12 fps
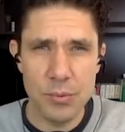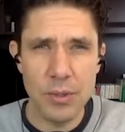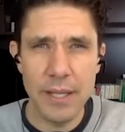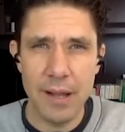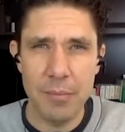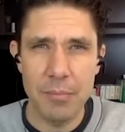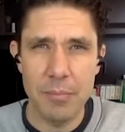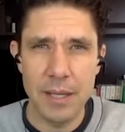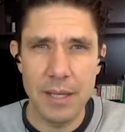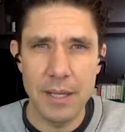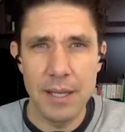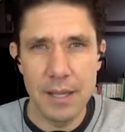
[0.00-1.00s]
really helping
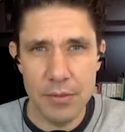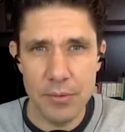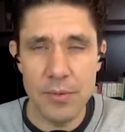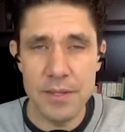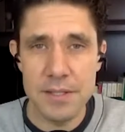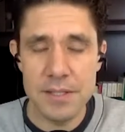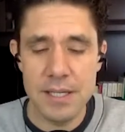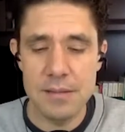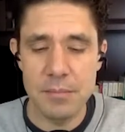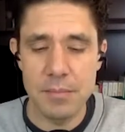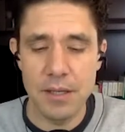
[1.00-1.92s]
me get through the season,